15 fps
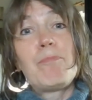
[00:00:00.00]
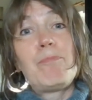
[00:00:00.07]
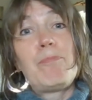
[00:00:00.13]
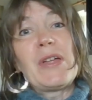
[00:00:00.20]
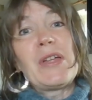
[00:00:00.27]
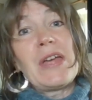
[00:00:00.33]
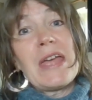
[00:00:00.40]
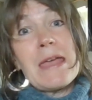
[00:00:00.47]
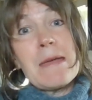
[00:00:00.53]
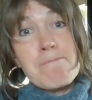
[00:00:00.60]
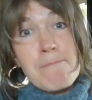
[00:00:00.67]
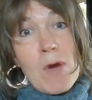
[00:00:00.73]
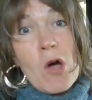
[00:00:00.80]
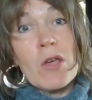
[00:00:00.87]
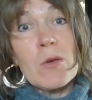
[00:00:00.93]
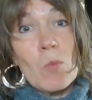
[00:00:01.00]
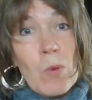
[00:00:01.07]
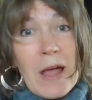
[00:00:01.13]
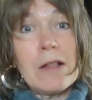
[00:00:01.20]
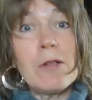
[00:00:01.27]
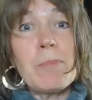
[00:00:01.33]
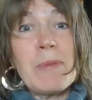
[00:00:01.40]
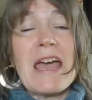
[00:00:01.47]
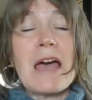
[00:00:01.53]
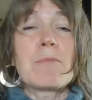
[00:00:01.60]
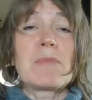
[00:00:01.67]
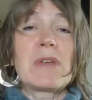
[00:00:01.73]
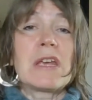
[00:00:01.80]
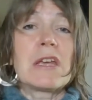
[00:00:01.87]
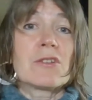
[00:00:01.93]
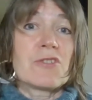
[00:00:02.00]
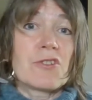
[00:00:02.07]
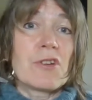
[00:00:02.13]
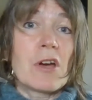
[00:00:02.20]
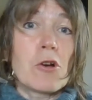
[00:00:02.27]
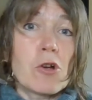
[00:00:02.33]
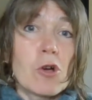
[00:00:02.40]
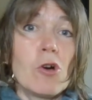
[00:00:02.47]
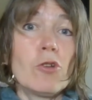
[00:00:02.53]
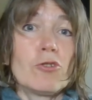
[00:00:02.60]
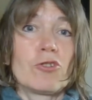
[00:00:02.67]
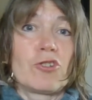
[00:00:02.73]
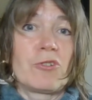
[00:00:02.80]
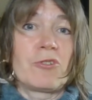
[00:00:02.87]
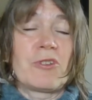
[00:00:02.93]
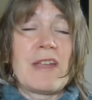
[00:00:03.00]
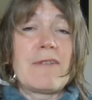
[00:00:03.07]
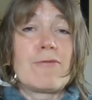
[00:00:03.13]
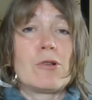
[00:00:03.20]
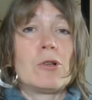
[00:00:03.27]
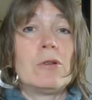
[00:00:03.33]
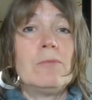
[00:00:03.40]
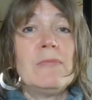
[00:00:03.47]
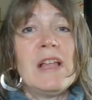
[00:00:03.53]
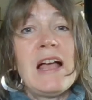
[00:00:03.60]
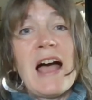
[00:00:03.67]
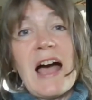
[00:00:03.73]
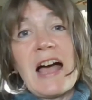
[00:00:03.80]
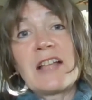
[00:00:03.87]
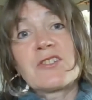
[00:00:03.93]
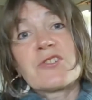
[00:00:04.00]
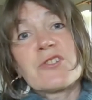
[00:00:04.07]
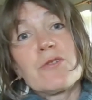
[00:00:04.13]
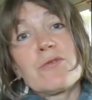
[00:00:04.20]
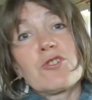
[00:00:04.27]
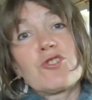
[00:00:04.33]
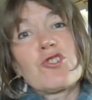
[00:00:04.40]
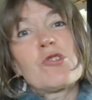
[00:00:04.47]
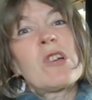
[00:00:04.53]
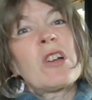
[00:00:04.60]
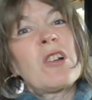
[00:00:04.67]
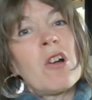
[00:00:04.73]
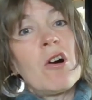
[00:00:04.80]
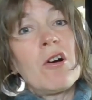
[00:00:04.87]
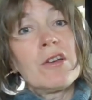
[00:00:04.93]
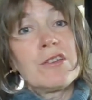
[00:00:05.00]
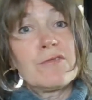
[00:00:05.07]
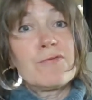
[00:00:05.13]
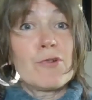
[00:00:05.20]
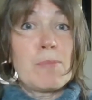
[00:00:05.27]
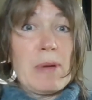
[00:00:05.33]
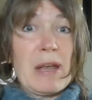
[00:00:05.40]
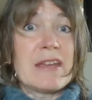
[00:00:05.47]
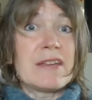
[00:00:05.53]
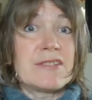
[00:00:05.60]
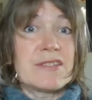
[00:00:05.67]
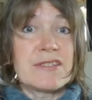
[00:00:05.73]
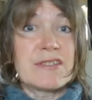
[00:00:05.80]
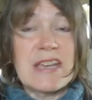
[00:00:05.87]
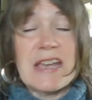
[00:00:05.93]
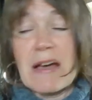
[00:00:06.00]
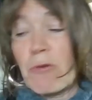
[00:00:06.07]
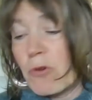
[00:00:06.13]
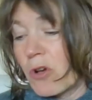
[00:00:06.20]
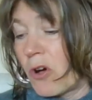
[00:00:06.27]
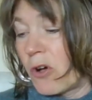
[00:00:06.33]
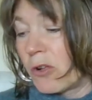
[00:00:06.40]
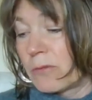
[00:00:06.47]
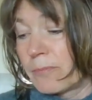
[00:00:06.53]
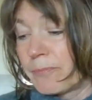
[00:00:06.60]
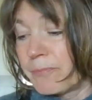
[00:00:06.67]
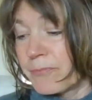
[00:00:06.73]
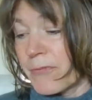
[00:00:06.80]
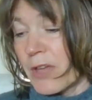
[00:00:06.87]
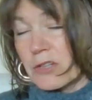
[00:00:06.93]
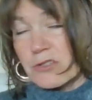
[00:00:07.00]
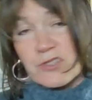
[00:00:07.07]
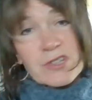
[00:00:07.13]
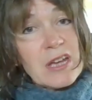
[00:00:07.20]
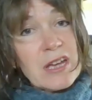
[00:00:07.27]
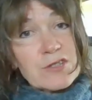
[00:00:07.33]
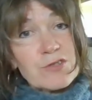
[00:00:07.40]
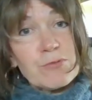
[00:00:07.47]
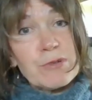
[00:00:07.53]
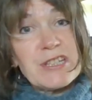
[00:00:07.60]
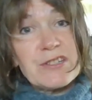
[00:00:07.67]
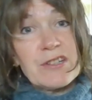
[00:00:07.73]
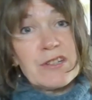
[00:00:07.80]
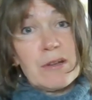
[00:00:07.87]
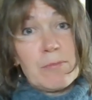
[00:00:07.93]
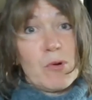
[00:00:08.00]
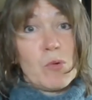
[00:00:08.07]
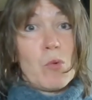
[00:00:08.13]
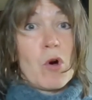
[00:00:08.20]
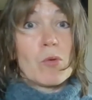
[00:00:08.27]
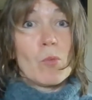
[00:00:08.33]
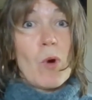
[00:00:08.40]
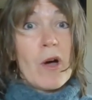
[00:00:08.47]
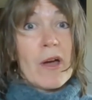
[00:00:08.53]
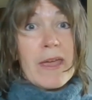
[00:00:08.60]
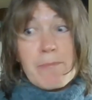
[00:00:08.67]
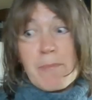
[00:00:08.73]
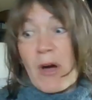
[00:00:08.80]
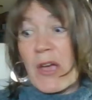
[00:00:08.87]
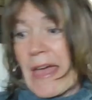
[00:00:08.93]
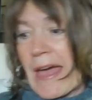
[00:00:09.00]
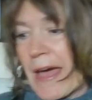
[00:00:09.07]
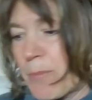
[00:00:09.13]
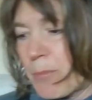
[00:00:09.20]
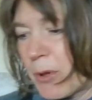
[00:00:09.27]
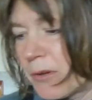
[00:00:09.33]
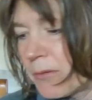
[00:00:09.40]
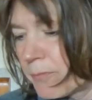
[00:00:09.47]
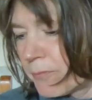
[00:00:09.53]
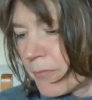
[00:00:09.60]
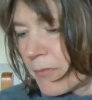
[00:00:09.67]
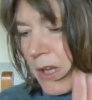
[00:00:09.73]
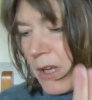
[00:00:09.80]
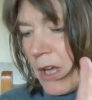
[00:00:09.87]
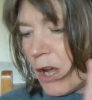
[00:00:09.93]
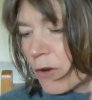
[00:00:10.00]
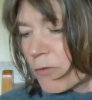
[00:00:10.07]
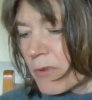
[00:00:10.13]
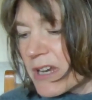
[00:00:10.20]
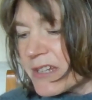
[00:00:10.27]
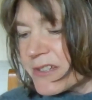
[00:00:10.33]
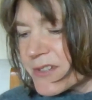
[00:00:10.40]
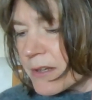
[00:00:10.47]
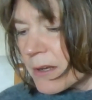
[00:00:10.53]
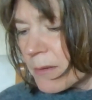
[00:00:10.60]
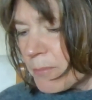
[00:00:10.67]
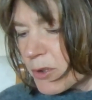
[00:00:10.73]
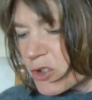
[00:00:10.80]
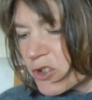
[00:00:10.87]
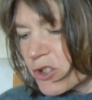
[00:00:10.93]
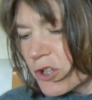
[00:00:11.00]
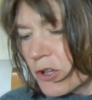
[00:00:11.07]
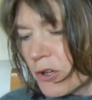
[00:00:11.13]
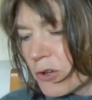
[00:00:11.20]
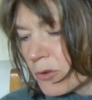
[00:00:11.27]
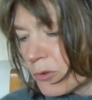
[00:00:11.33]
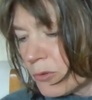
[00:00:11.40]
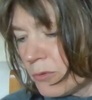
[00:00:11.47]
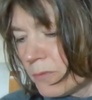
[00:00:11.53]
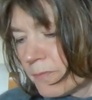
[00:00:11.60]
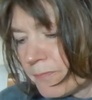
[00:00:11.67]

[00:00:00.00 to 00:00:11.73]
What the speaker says: but it might well be happening at an unconscious level. And so the sugar kind of replaces the alcohol. So that's reason number one why it might happen. Reason number two,